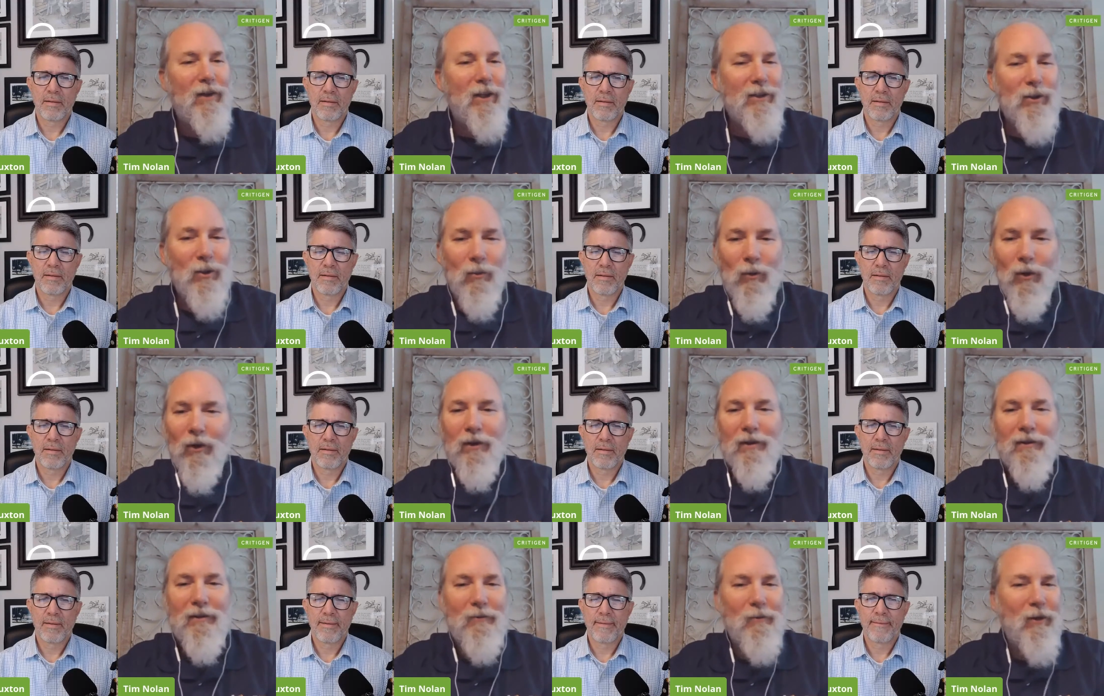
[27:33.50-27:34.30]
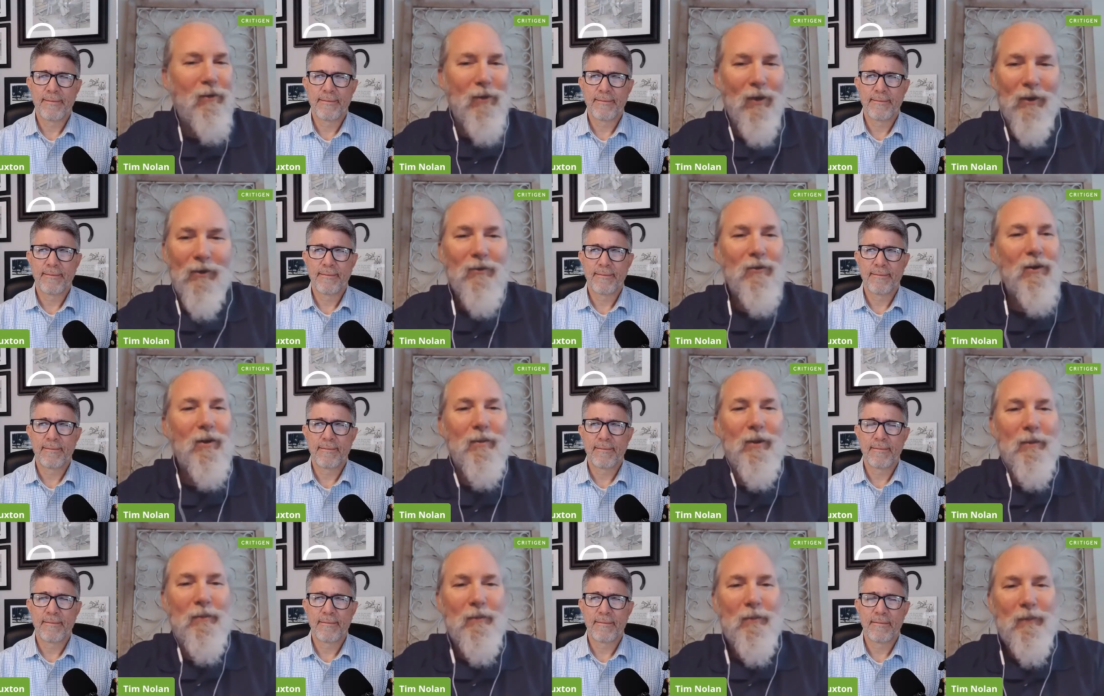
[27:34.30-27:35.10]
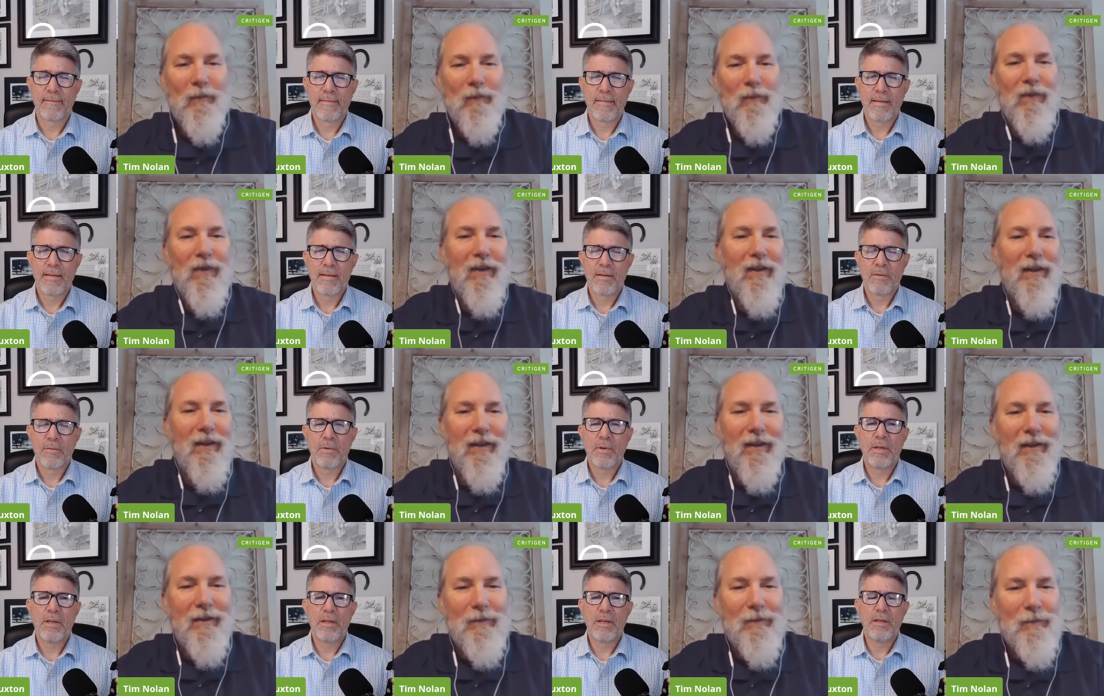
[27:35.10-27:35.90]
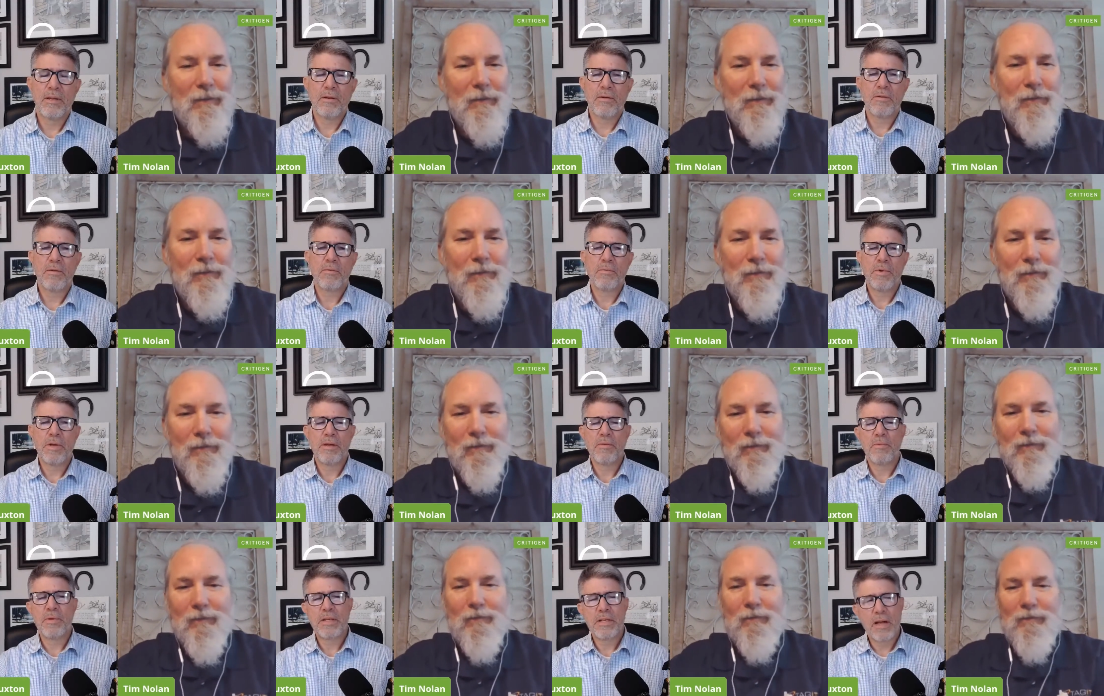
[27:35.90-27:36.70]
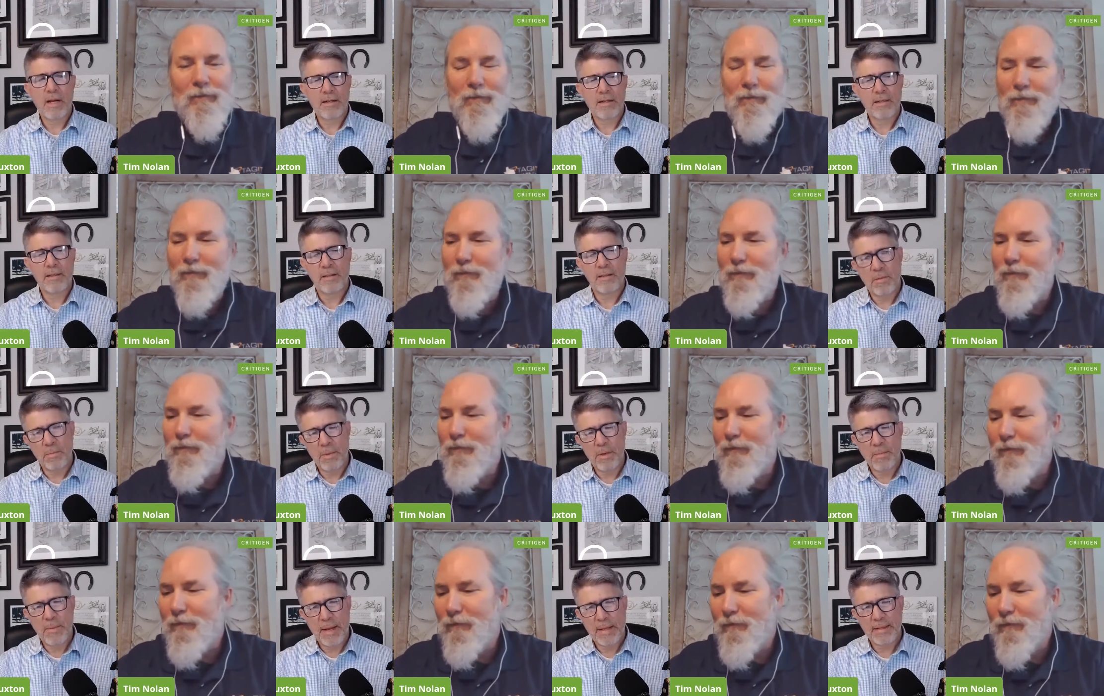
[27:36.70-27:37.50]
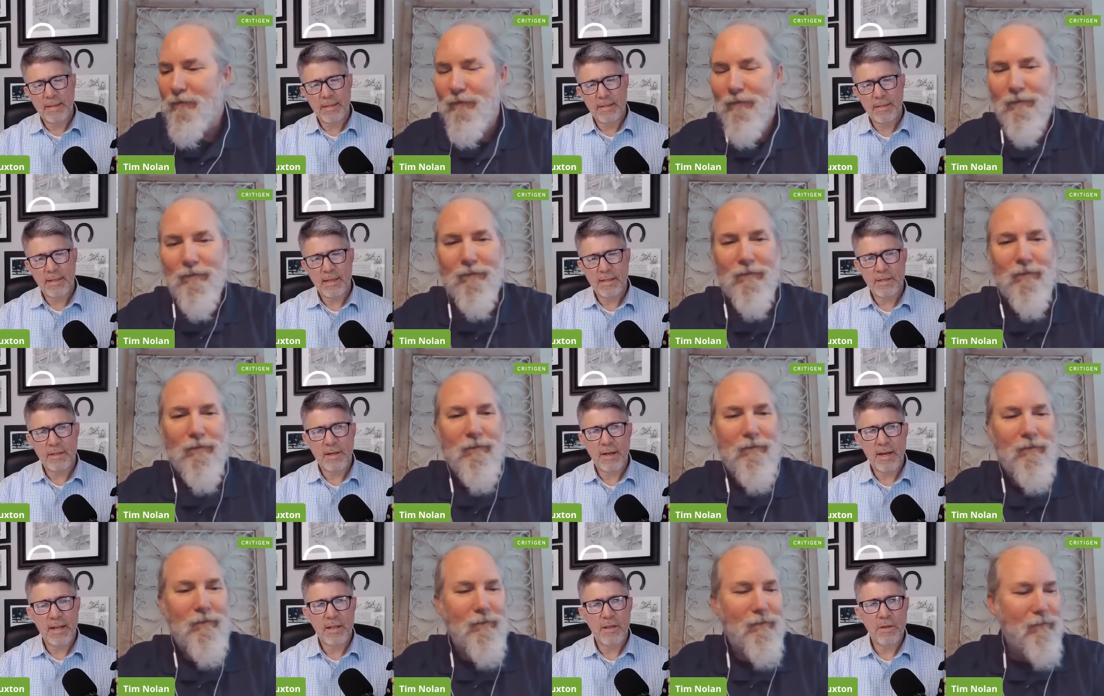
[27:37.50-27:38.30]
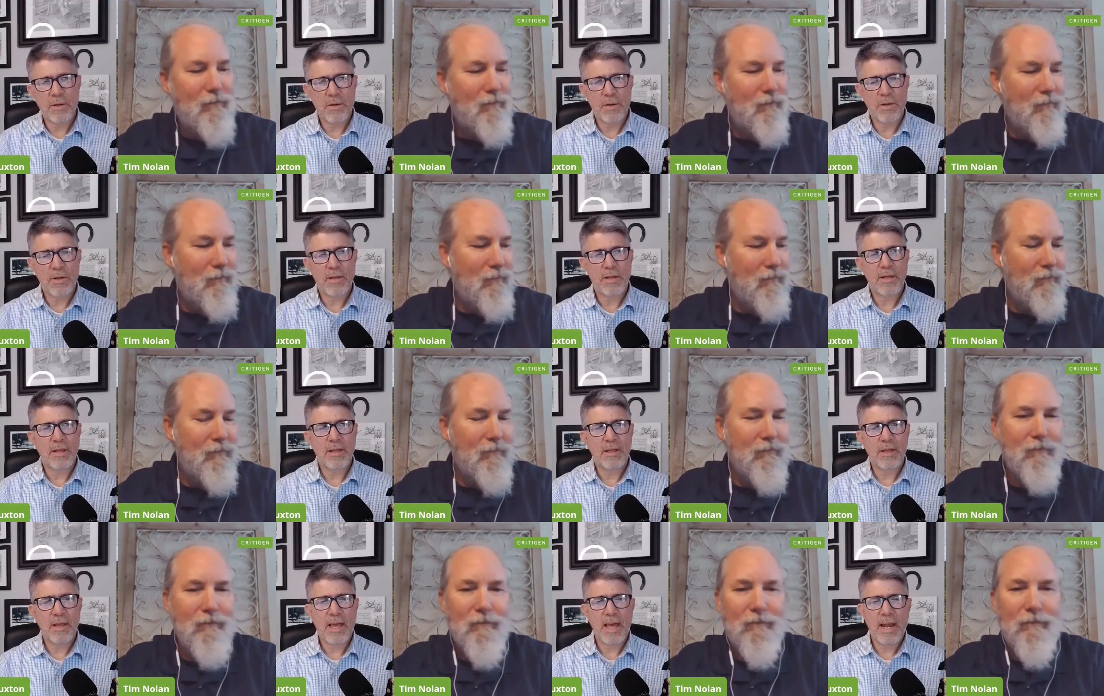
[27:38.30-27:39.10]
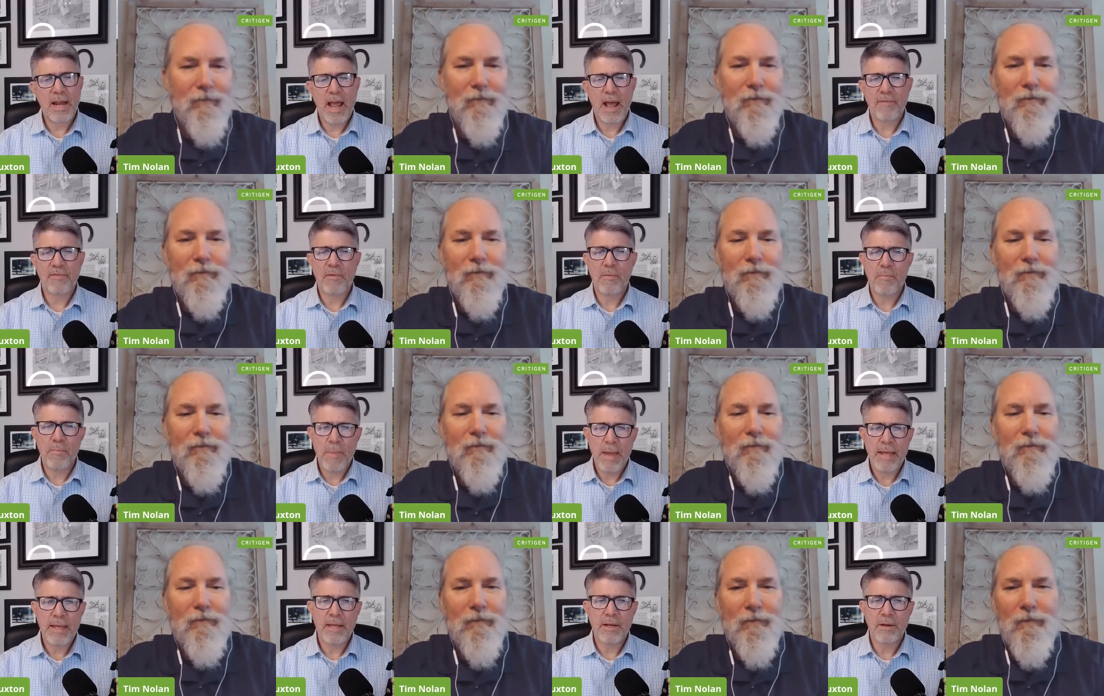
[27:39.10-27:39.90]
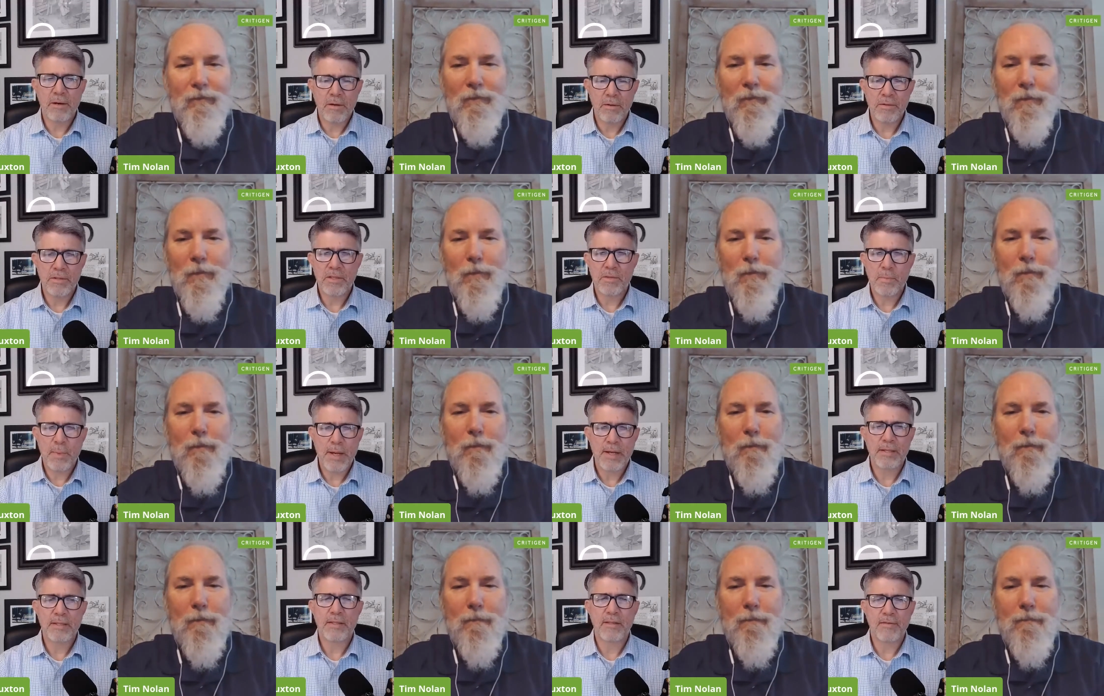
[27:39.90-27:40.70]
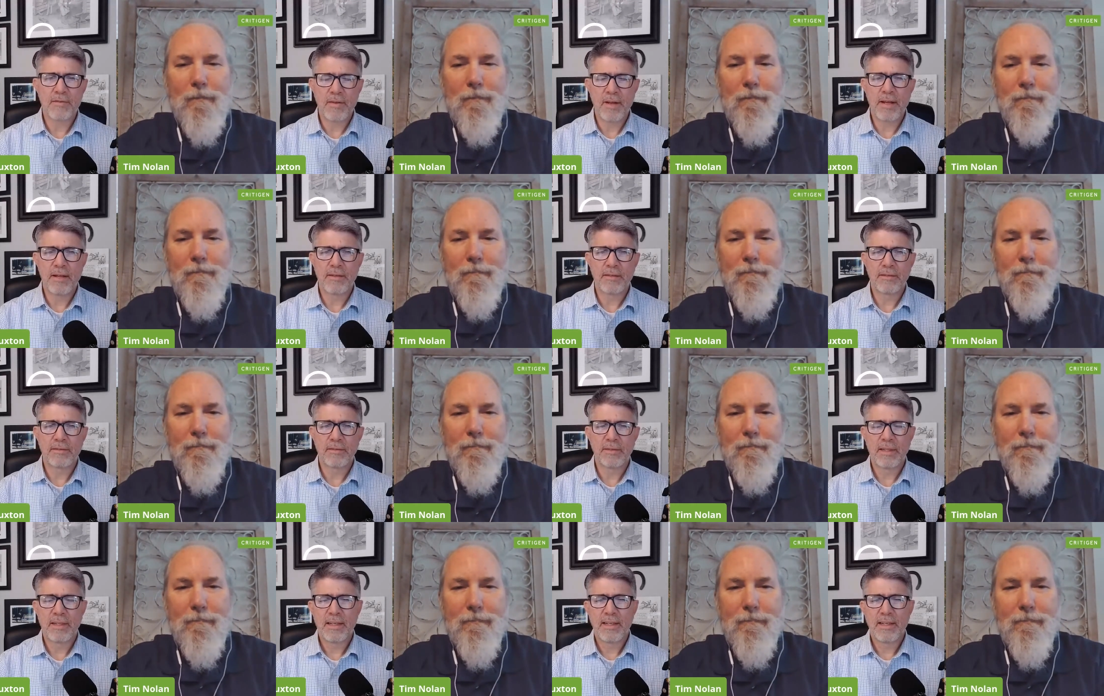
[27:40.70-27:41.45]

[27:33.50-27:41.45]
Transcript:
Speaker 1: If it doesn't work, we've learned from it.
Speaker 2: We, you know, we we talked a little bit about this yesterday. You you kind of have to make your own space to fail.